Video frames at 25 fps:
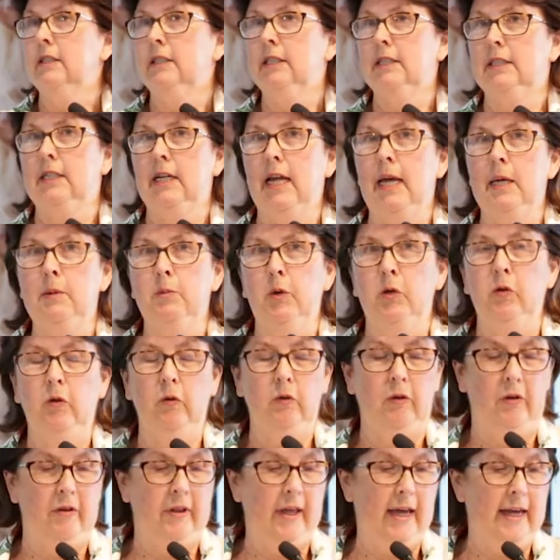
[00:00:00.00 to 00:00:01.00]

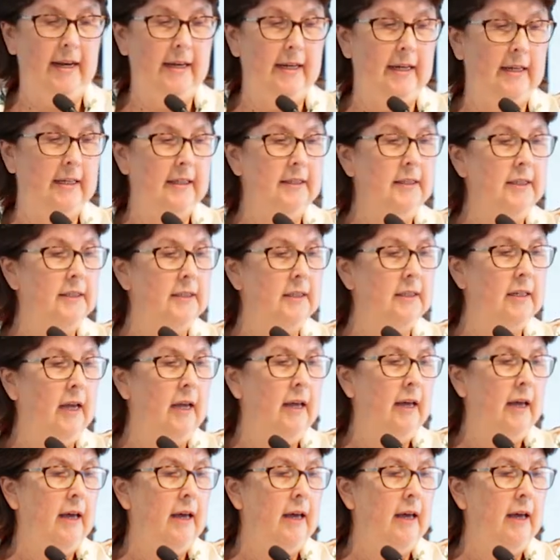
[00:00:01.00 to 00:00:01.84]
stable that is,